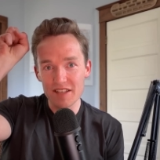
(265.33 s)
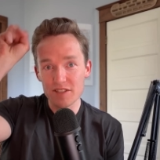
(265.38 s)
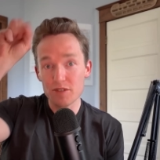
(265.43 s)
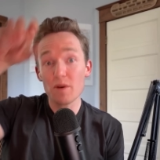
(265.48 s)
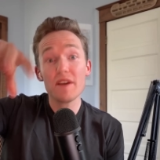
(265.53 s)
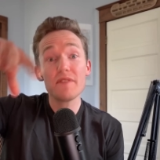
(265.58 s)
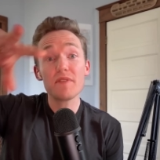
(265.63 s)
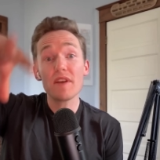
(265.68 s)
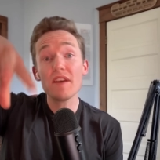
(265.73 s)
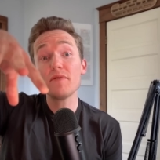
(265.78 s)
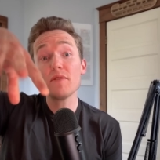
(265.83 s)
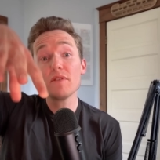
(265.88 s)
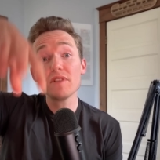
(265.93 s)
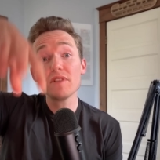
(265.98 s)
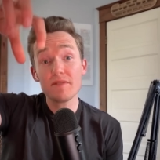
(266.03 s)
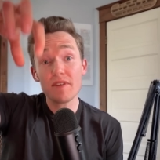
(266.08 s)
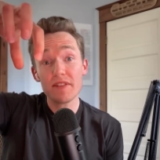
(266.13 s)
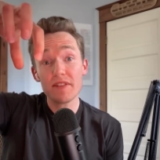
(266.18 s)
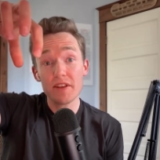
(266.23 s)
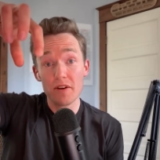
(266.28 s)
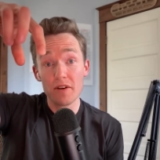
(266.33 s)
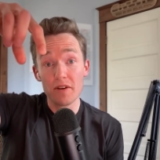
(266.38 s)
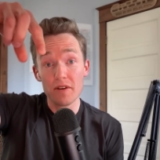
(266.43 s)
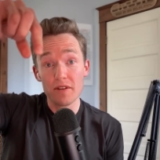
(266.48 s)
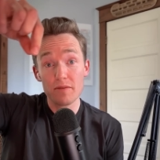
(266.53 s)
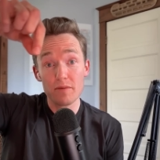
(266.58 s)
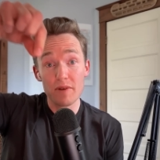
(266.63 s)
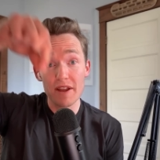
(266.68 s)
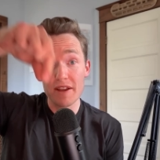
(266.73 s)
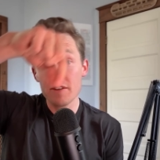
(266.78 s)
So if, if you live on the Earth,
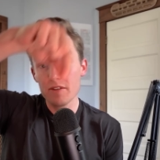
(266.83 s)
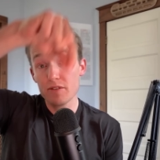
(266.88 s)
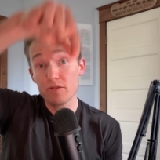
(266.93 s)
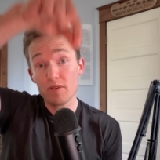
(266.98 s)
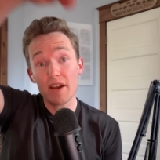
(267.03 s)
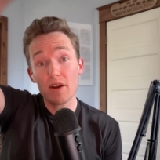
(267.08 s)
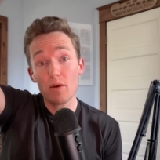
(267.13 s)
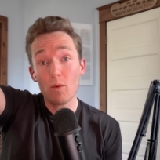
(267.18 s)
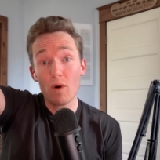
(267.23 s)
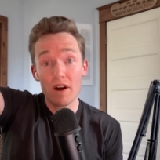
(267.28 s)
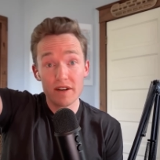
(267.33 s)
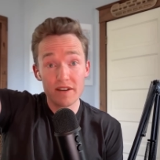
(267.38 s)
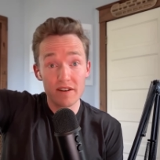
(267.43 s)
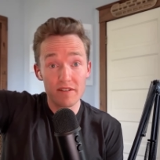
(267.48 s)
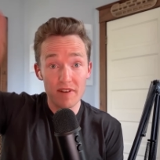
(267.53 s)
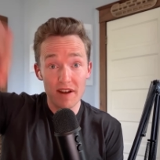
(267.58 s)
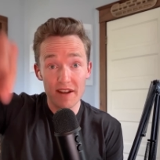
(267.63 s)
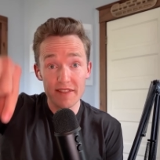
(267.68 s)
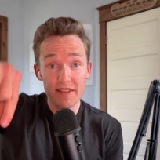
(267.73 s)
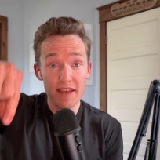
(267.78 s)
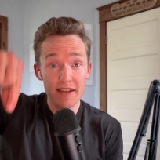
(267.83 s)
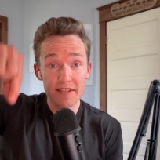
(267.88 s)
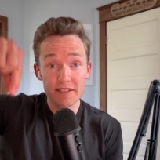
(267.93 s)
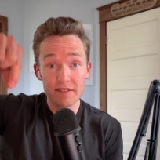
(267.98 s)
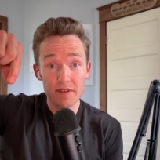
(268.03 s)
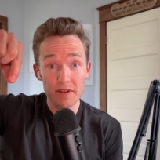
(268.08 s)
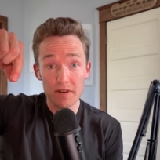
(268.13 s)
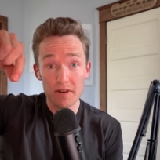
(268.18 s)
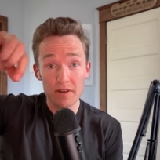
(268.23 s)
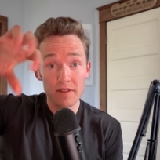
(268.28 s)
right, and you try to walk to find the edge of
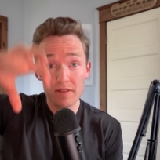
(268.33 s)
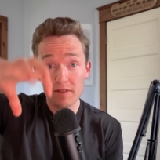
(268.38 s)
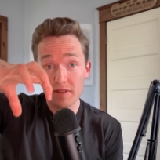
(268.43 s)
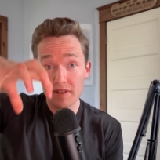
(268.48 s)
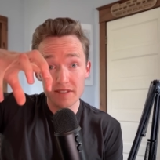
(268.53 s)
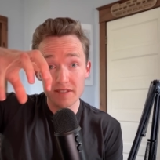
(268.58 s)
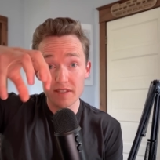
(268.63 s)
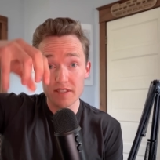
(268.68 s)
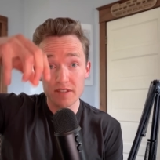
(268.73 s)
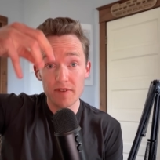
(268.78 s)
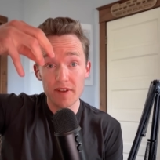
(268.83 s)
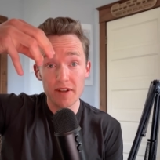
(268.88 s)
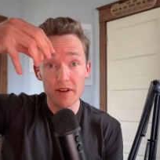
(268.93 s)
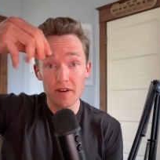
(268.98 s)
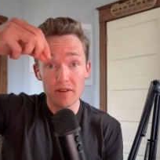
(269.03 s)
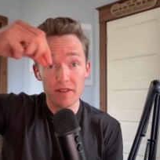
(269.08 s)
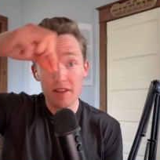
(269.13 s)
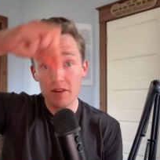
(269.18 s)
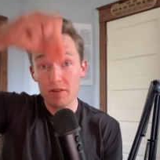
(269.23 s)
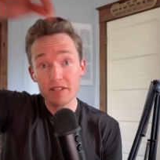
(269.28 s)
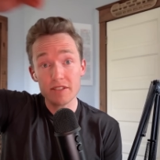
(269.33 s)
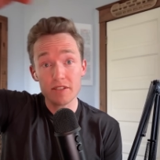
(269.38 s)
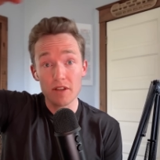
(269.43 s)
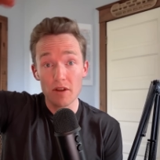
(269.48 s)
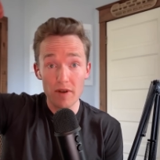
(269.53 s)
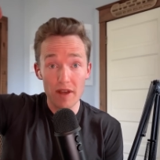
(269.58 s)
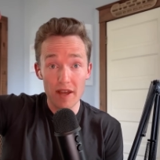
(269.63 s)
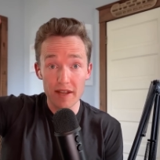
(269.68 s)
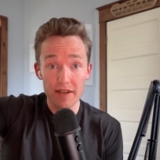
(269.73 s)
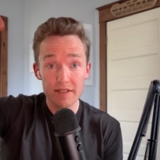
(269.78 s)
the Earth, it's a sphere. There is no
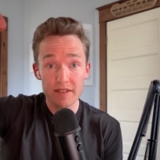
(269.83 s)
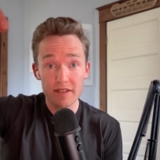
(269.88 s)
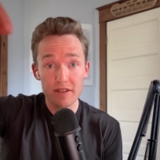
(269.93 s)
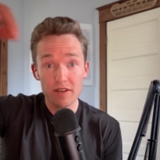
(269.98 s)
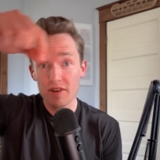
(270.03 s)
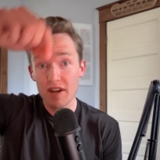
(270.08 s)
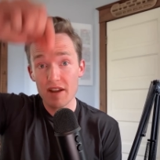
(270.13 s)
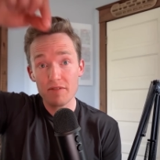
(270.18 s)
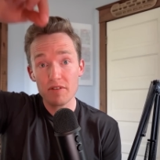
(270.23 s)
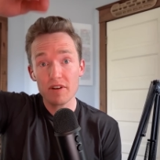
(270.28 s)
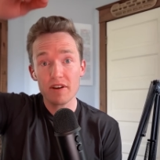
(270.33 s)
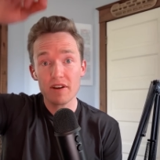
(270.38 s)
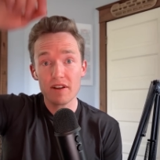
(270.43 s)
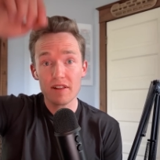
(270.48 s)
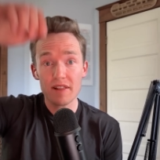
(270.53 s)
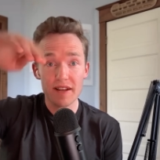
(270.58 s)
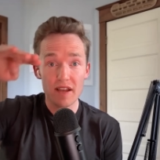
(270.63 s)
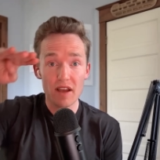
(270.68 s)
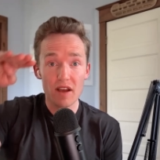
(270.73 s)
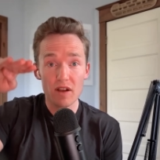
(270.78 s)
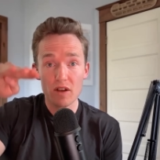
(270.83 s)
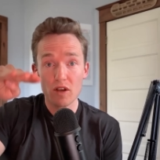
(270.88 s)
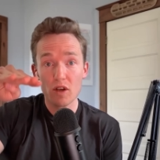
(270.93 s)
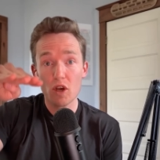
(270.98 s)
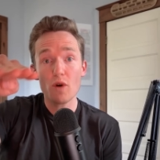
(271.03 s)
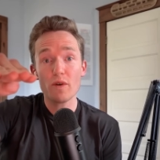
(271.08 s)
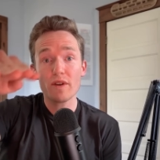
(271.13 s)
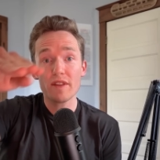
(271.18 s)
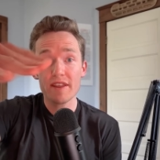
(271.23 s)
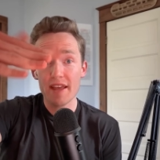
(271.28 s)
edge. You're never going to like
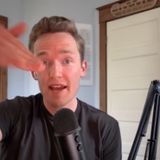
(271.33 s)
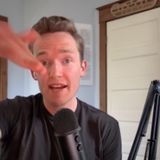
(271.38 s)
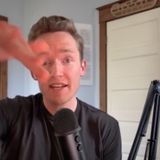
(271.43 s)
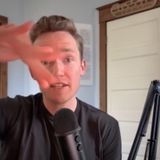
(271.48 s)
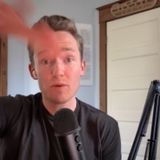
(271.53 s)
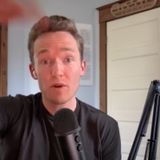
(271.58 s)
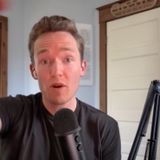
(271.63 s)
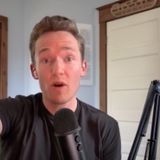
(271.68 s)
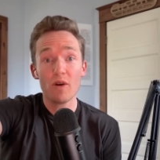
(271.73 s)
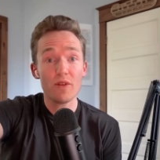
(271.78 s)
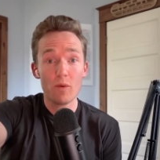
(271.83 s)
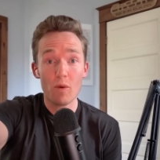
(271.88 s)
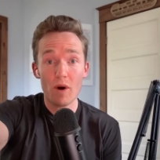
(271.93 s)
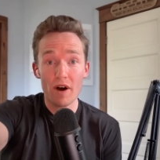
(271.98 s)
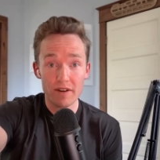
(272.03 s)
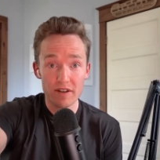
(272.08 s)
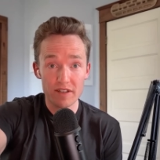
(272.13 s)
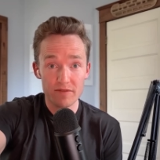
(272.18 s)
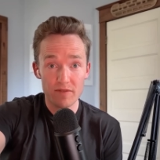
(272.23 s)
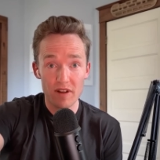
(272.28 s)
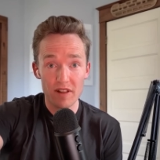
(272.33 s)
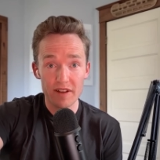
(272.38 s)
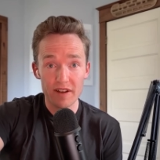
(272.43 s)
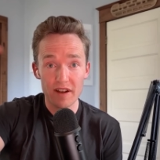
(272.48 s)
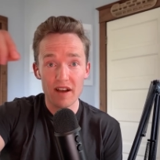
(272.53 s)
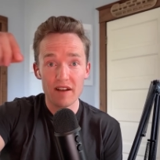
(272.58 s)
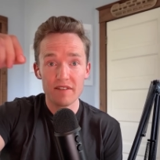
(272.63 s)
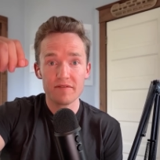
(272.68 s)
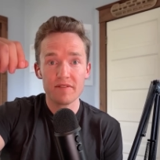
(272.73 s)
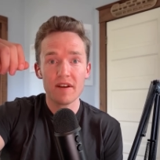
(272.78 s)
go to the edge where all the water is falling
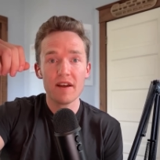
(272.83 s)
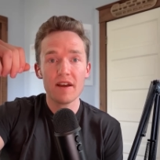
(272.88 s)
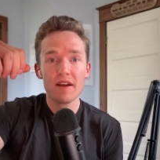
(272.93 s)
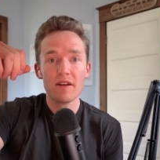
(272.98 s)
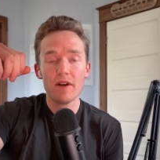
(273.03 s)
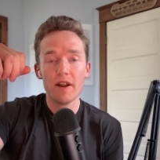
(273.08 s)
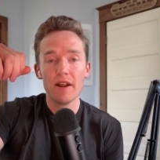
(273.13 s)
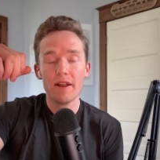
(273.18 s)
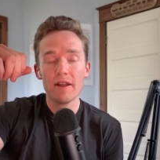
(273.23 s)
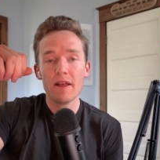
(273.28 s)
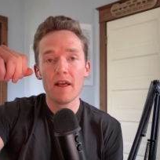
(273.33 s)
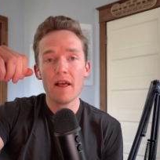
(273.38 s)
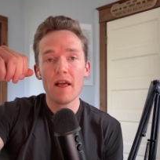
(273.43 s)
off, right?